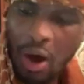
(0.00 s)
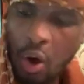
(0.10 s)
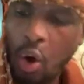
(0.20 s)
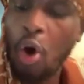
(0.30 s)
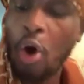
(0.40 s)

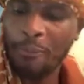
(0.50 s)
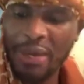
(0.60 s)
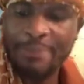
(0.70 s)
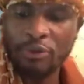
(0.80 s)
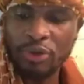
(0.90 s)
While all
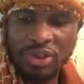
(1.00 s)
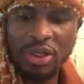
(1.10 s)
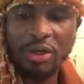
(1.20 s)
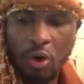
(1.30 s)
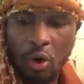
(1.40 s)
people
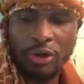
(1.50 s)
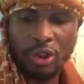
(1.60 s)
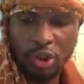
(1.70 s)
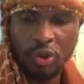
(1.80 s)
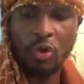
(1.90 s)
stood
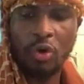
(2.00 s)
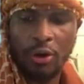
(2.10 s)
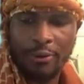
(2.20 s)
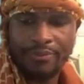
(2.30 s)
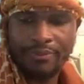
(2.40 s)
on the
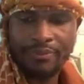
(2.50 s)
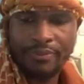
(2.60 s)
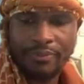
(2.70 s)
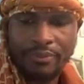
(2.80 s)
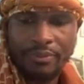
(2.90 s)
shore,
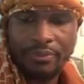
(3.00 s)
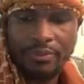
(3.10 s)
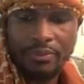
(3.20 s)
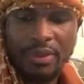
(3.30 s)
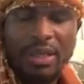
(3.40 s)

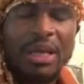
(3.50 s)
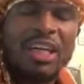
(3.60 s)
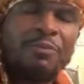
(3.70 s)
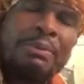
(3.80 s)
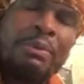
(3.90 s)

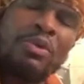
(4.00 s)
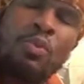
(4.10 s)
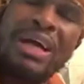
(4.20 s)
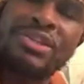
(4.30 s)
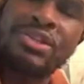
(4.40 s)
because
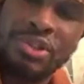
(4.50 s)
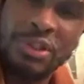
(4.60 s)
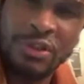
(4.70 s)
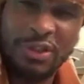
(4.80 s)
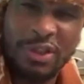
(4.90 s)
people was watching
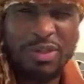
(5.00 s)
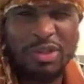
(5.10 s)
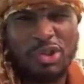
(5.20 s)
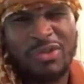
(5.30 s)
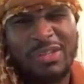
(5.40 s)
Jesus, he
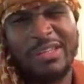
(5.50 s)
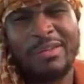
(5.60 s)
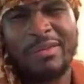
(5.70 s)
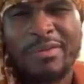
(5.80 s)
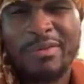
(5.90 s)
was
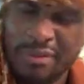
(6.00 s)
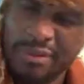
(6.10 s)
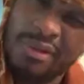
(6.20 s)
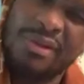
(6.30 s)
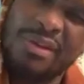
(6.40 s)
intrigued.
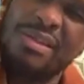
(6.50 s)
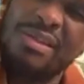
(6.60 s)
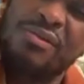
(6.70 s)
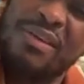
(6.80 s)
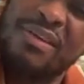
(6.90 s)

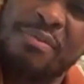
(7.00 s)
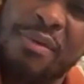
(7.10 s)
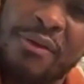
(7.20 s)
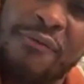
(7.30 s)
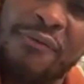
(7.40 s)

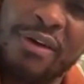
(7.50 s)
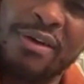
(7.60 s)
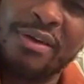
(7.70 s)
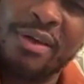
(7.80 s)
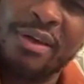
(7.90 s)
Interesting
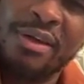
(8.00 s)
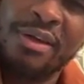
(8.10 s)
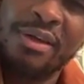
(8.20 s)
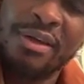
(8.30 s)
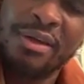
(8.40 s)
motherfucker.
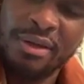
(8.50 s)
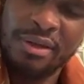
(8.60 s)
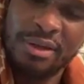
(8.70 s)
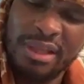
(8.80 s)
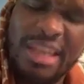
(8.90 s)

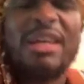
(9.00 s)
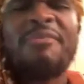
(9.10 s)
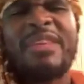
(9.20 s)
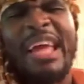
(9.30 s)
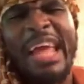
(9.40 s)
They
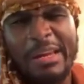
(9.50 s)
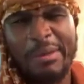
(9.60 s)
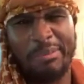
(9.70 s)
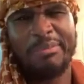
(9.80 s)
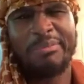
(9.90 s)
loved to
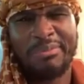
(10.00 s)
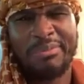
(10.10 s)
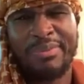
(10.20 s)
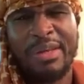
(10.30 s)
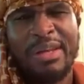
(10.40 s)
hate him.
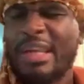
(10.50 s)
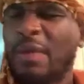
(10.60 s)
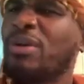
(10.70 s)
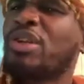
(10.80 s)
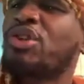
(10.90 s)

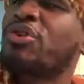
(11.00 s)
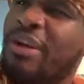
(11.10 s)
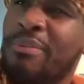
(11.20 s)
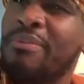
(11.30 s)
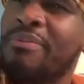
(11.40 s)
They want to
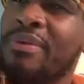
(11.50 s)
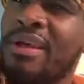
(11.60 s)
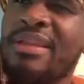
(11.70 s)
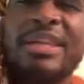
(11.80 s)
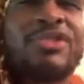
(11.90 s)
trick him.
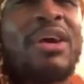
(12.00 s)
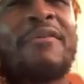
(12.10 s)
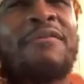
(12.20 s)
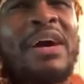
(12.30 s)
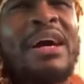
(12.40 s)
They
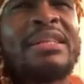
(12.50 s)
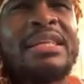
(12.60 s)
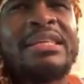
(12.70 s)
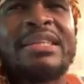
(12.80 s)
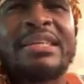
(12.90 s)
try to find
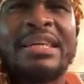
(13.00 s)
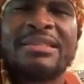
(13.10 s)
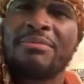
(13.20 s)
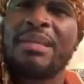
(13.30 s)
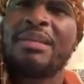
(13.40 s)
things
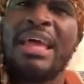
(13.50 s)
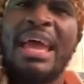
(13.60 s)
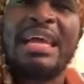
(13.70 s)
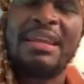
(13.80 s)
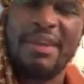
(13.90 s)
against him. They
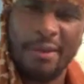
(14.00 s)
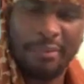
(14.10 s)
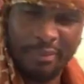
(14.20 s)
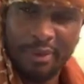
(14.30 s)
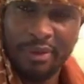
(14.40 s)
hated
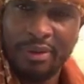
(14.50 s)
him.